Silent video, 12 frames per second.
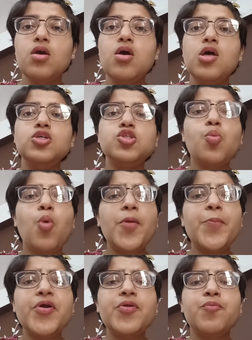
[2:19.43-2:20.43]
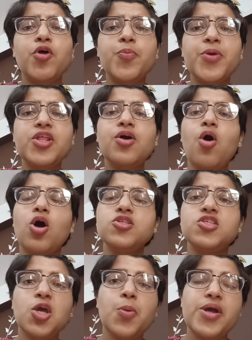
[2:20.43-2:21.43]
So what would be the
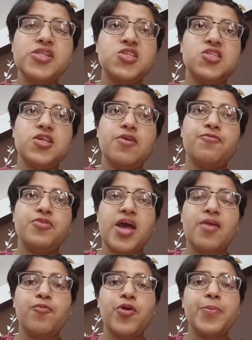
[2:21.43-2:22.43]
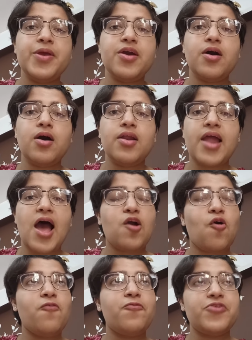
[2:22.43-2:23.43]
consequences if there would be a lack
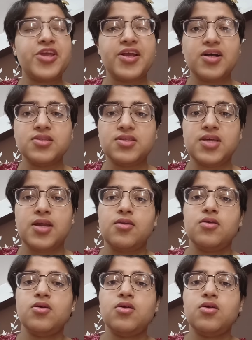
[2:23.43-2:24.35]
of free consent?